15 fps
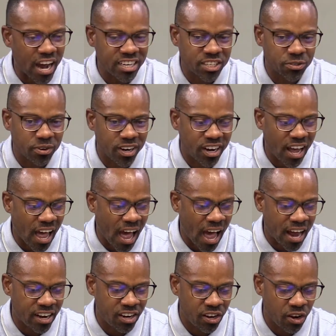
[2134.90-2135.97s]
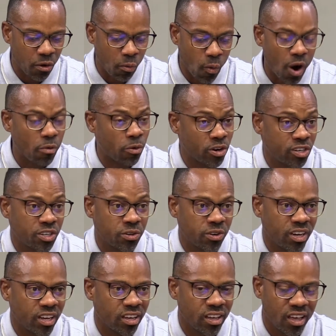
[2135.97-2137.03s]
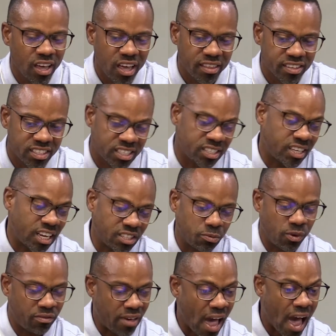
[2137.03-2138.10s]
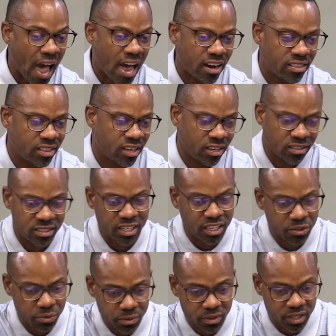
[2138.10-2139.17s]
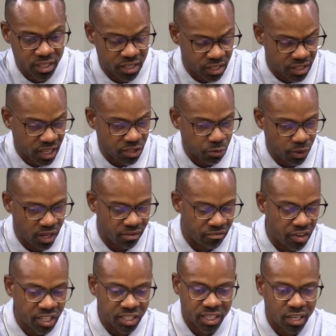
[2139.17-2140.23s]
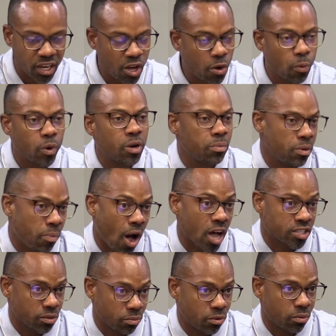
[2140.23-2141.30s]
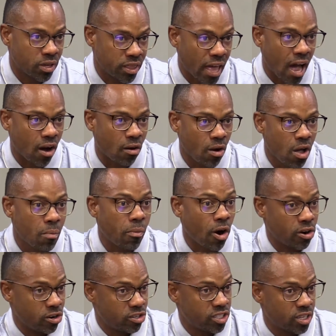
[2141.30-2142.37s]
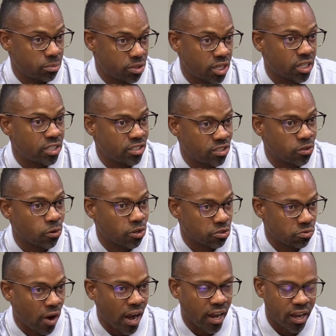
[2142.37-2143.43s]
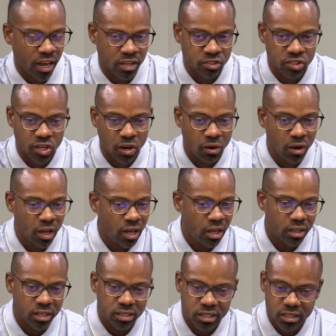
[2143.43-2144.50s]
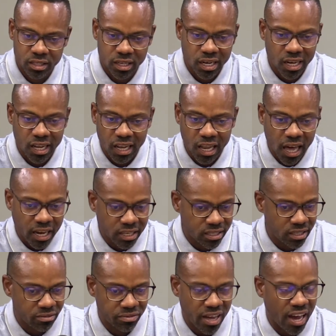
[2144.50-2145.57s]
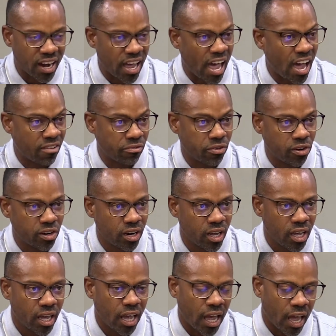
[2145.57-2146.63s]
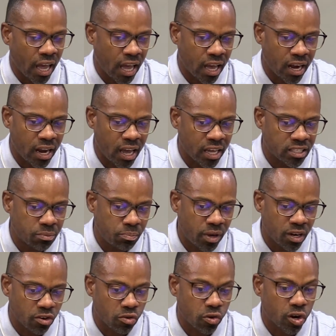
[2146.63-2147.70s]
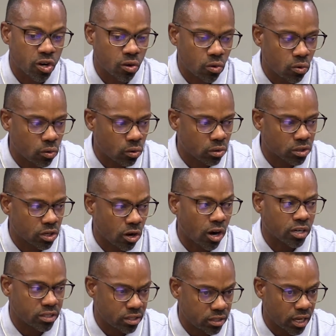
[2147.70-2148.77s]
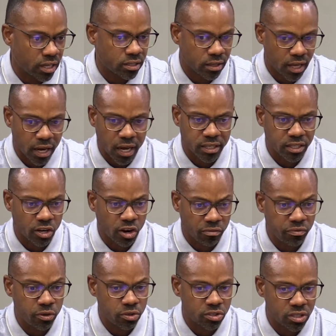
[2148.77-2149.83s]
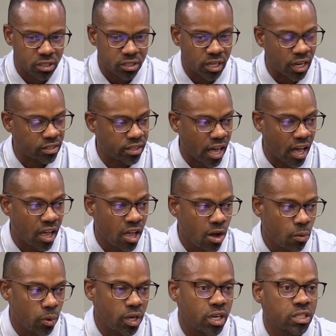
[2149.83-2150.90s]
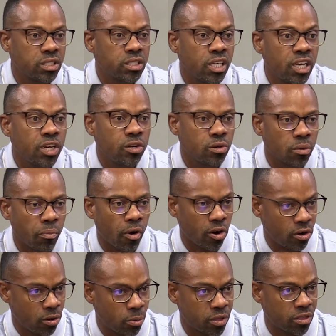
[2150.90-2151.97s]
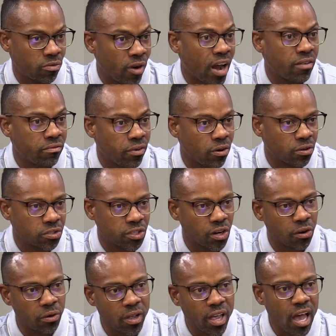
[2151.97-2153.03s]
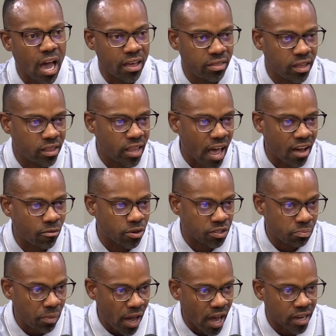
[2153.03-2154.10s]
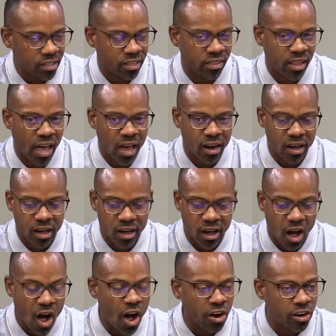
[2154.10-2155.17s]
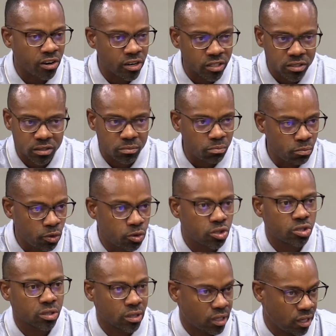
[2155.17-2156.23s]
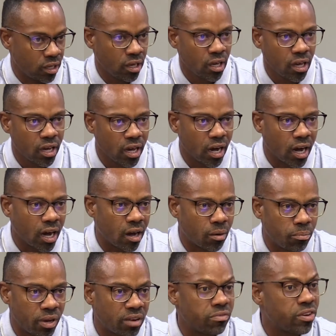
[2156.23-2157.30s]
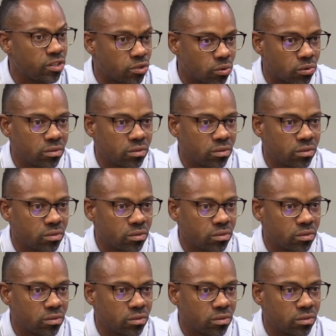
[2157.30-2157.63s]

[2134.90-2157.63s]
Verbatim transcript: I just wanted to add, you know, what we're doing, the success we've had, the success, the success we envision wouldn't be possible without partnerships such as yours, right? And so this is a collective kind of effort, and it's been critical to our success, and like I said, our future success, that we continue to partner with the right folks. So I think that respect and that uh, honor is mutually uh, beneficial.